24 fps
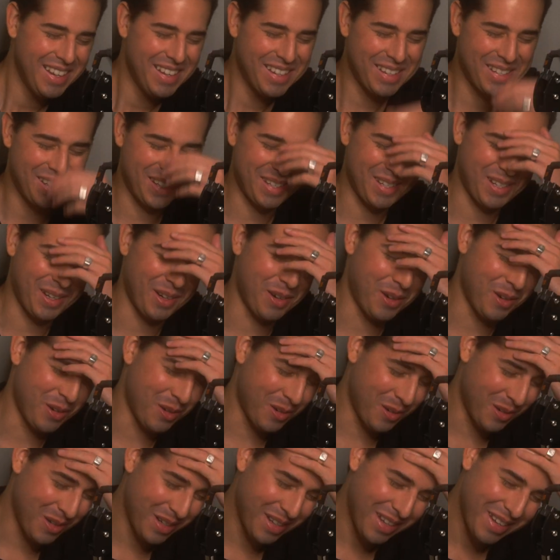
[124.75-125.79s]

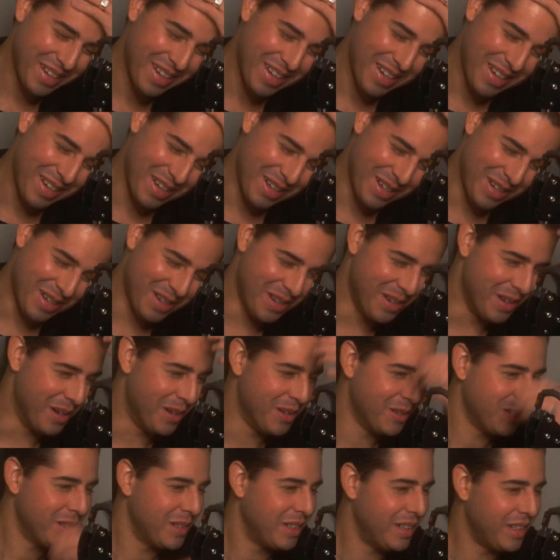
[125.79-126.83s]
So, you
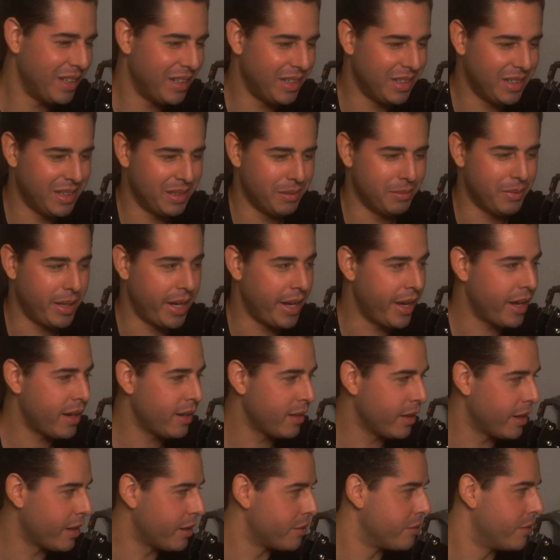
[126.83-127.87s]
know, I had a
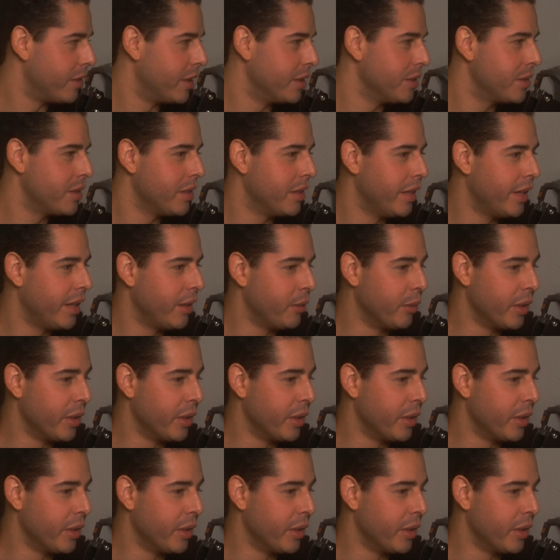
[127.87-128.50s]
lot of fun today.